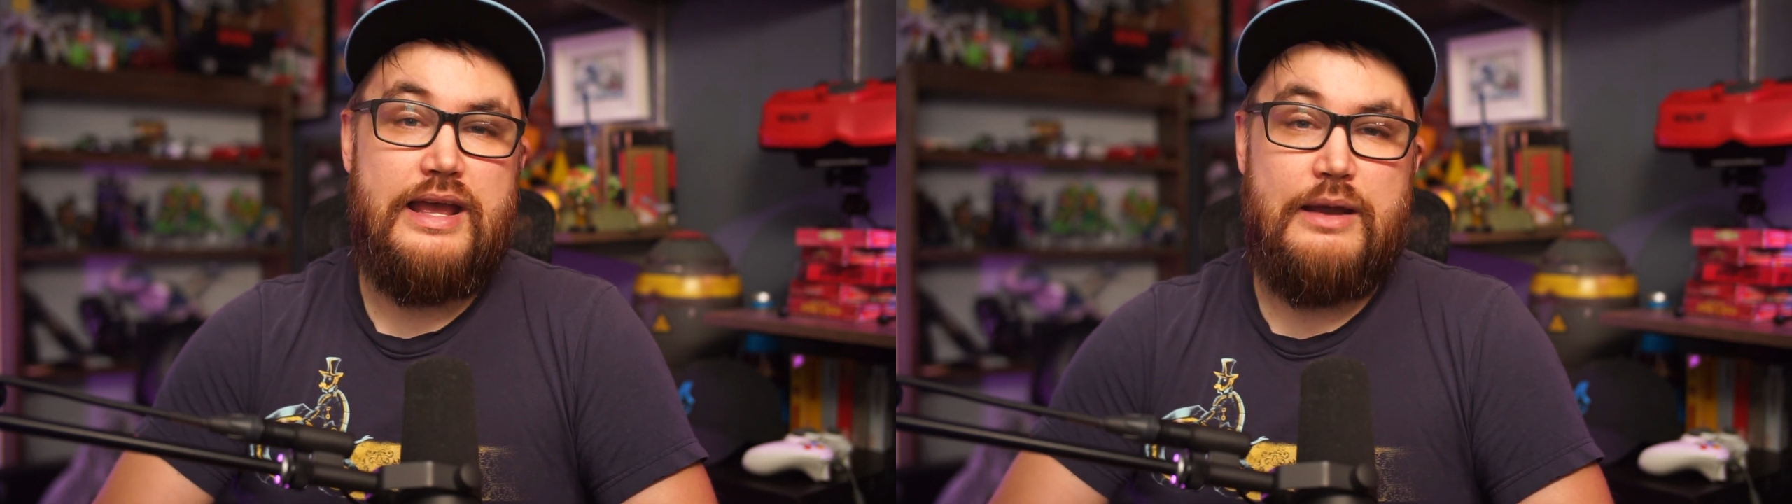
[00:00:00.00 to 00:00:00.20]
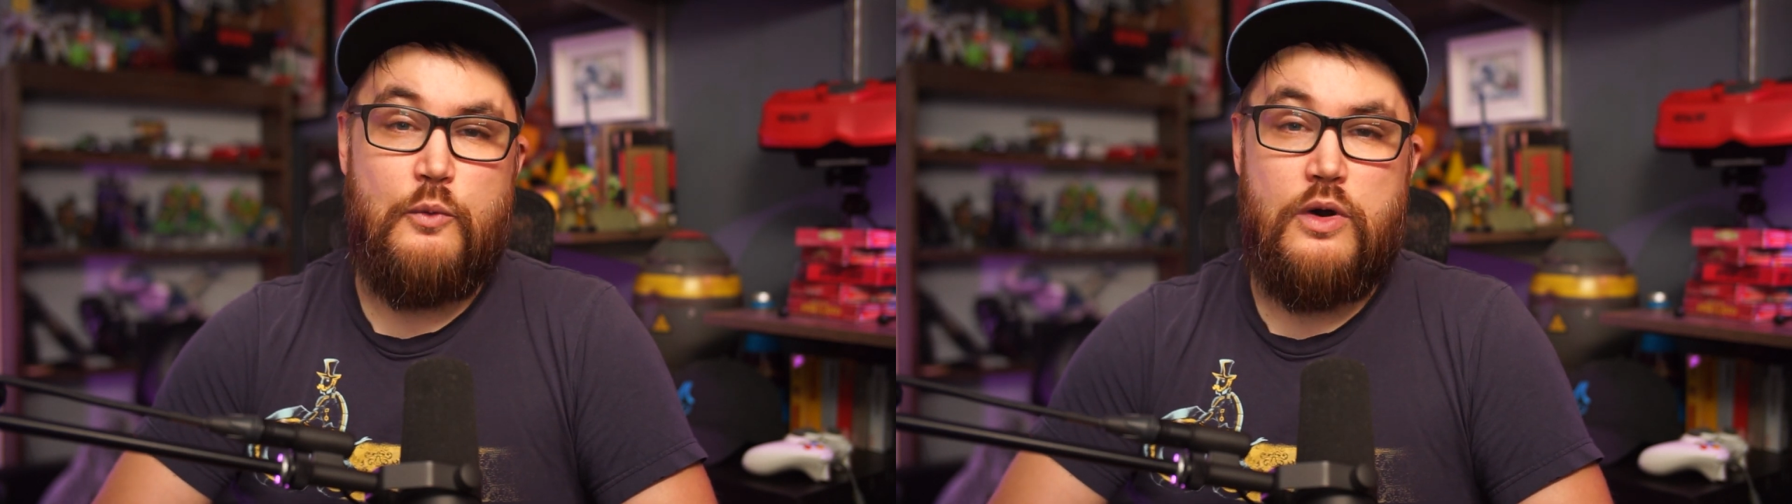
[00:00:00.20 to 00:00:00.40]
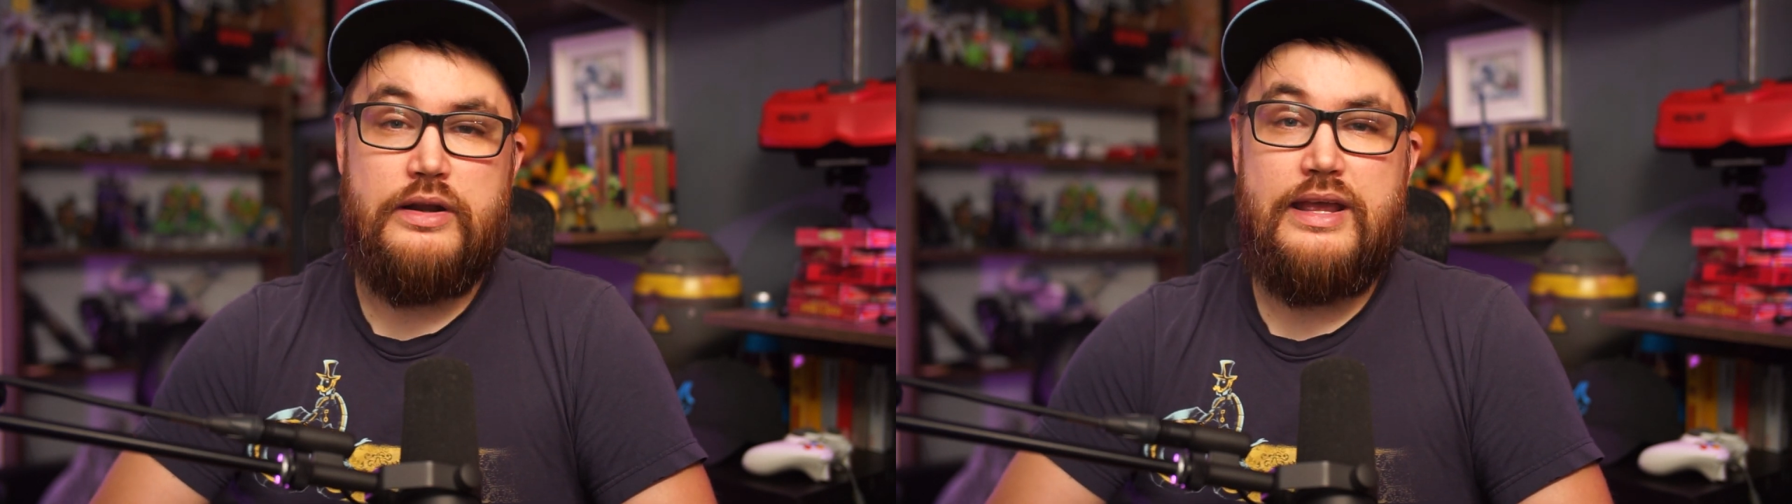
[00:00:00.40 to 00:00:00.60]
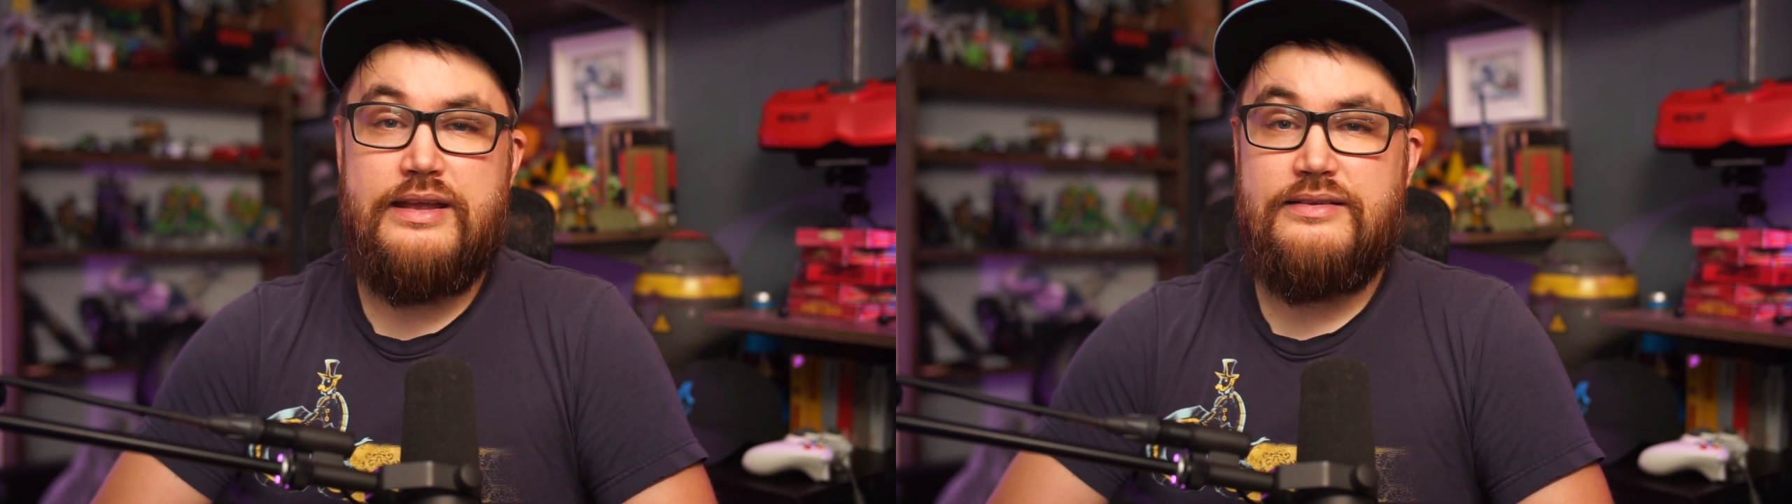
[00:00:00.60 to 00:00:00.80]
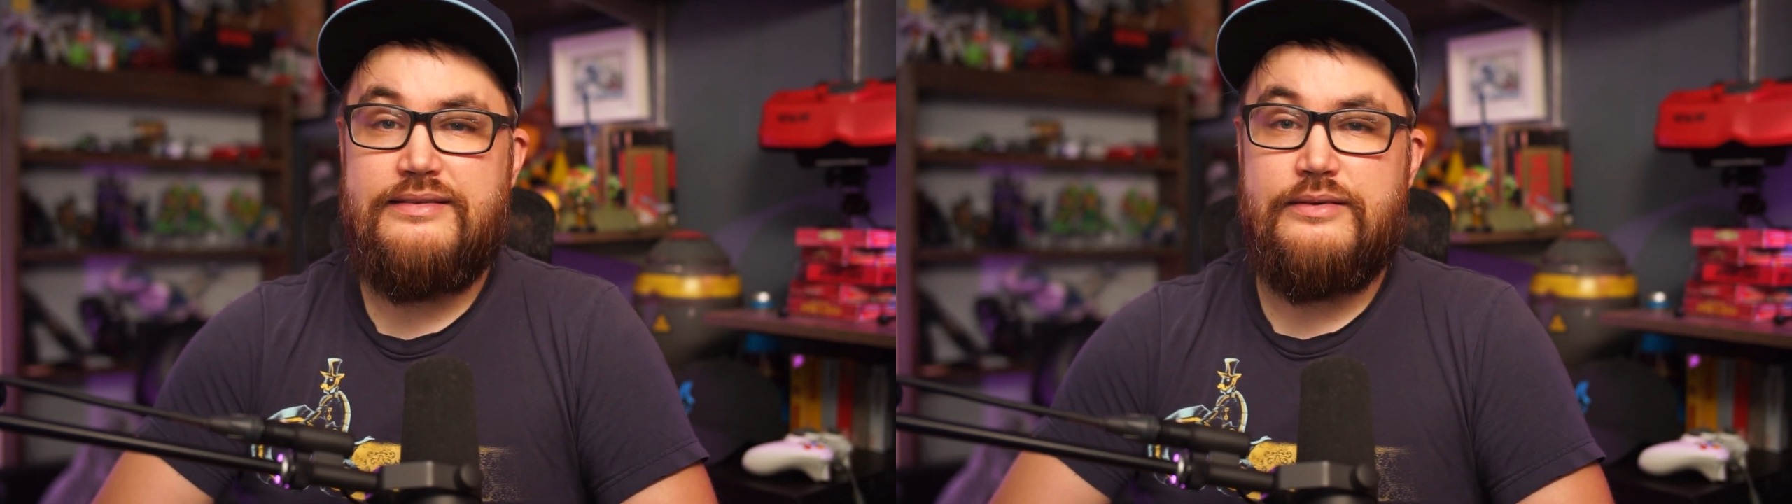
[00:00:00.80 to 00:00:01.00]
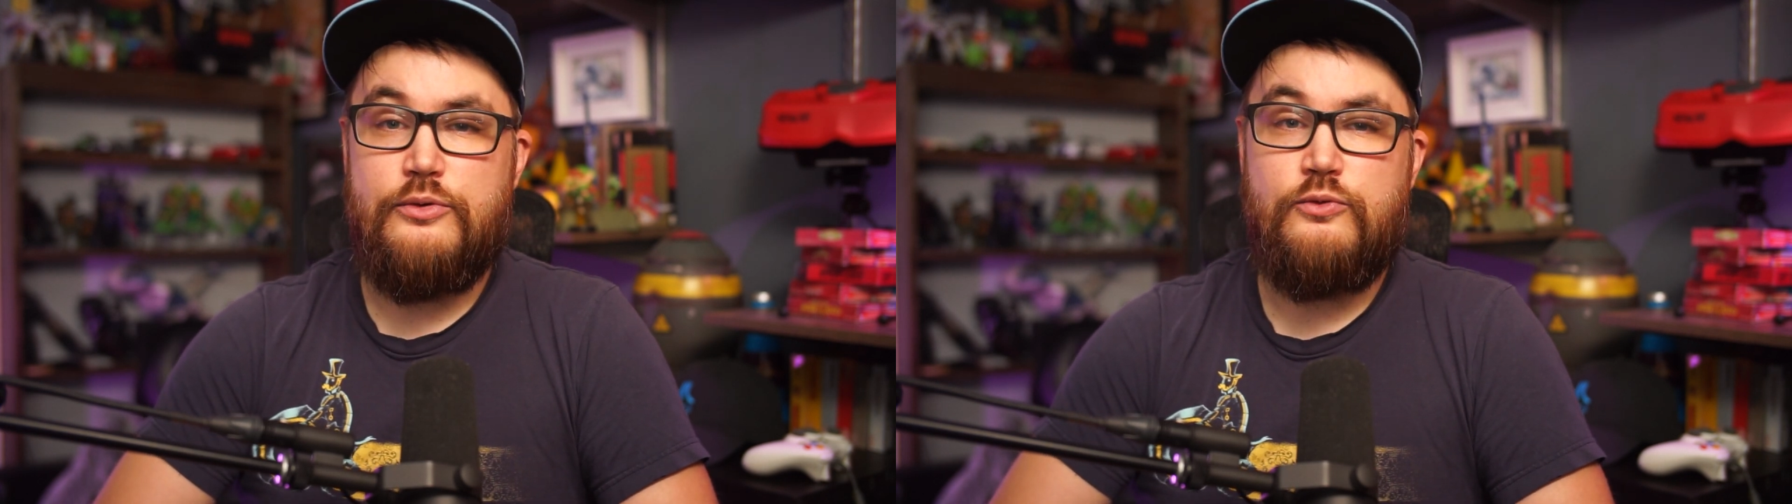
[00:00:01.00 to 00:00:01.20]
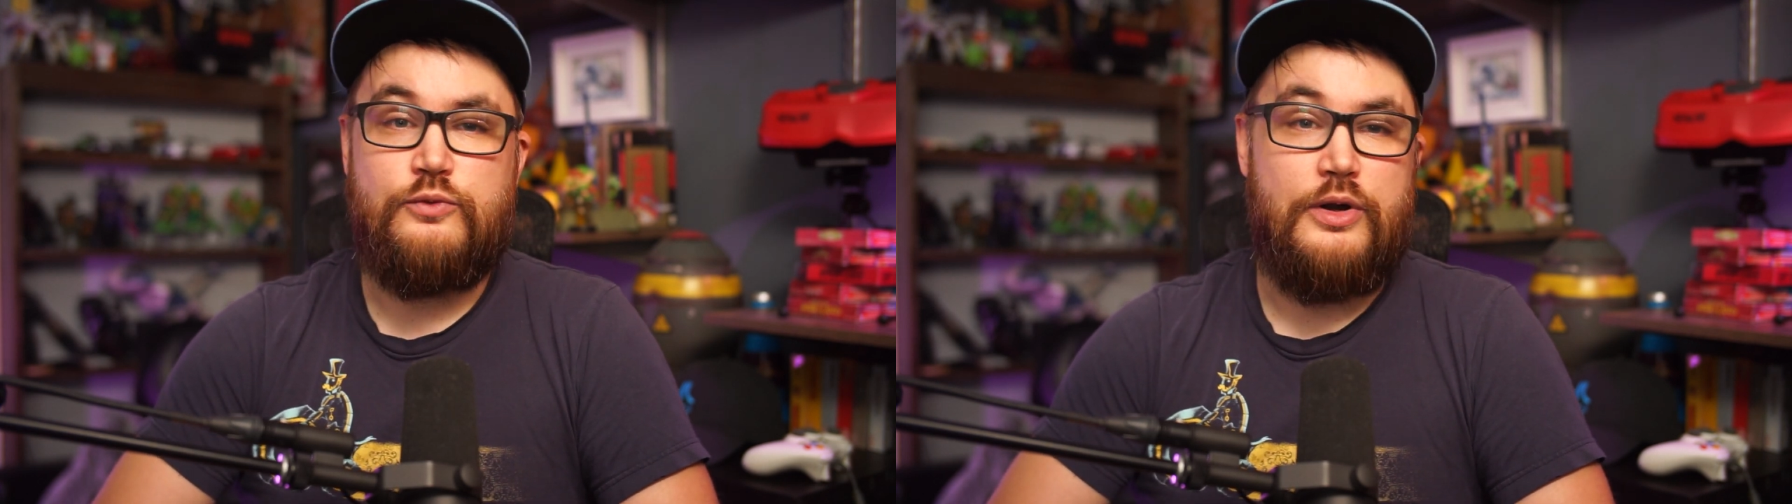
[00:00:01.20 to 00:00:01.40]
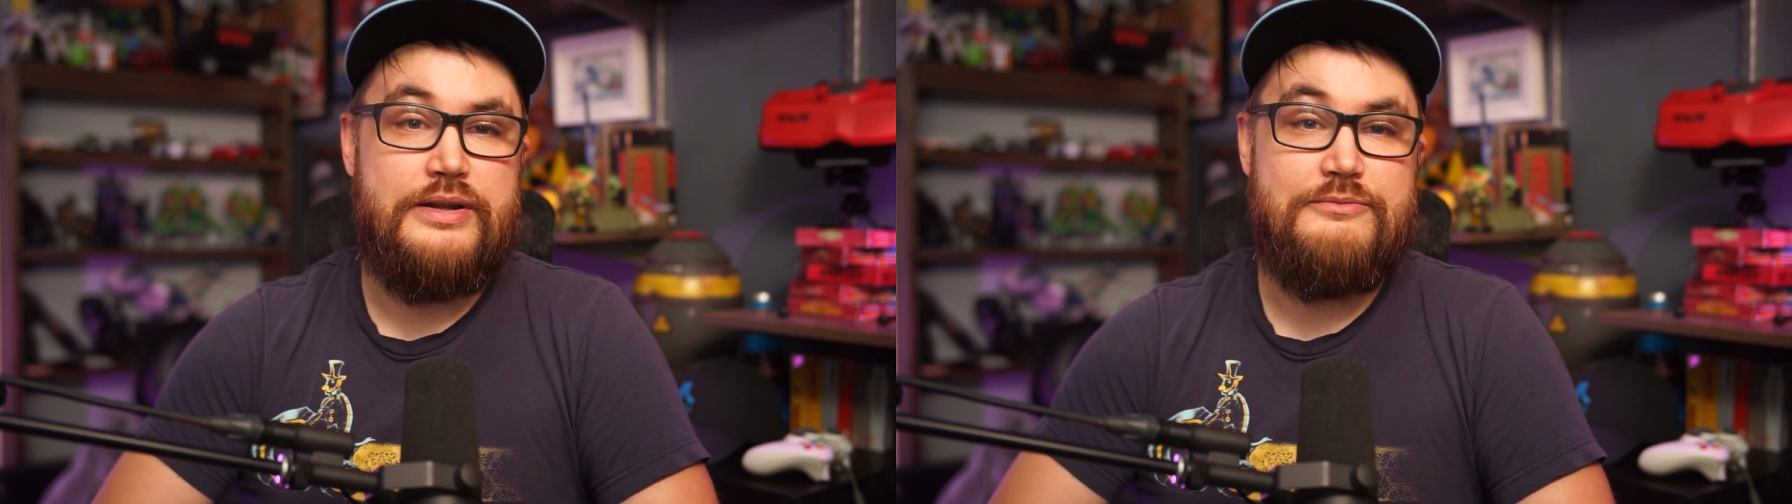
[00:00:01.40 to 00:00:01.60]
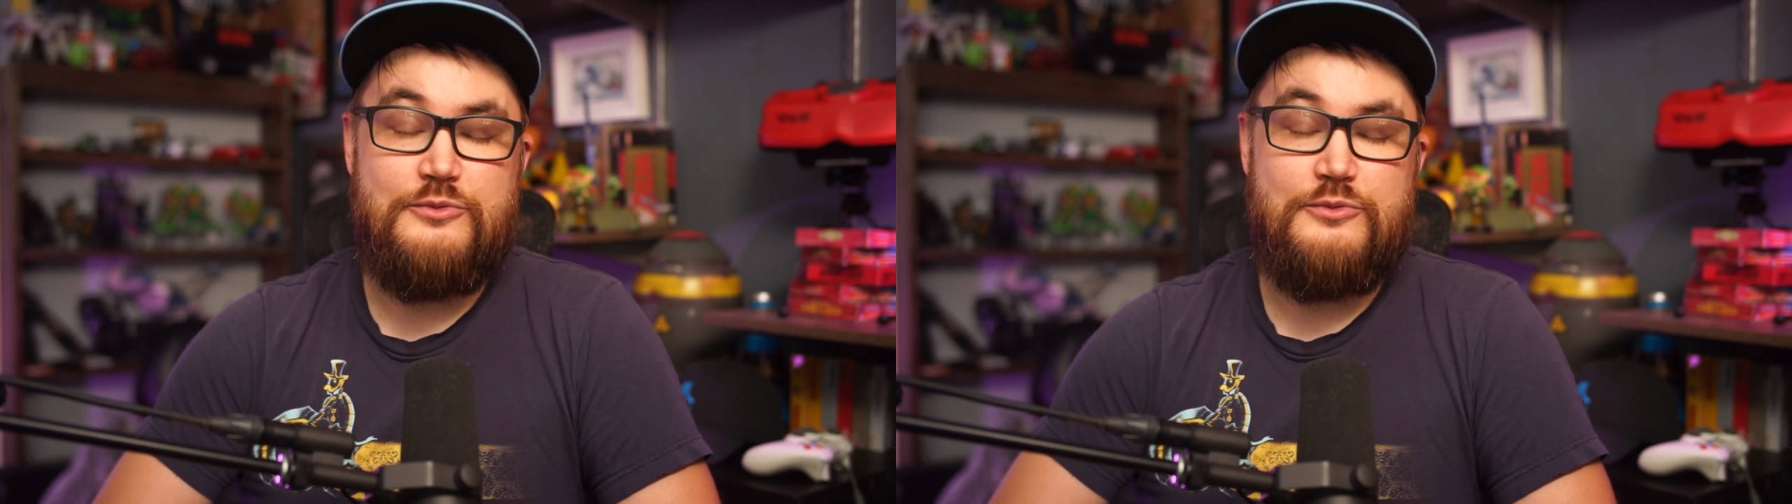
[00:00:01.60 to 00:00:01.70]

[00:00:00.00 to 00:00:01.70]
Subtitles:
1 and 2 run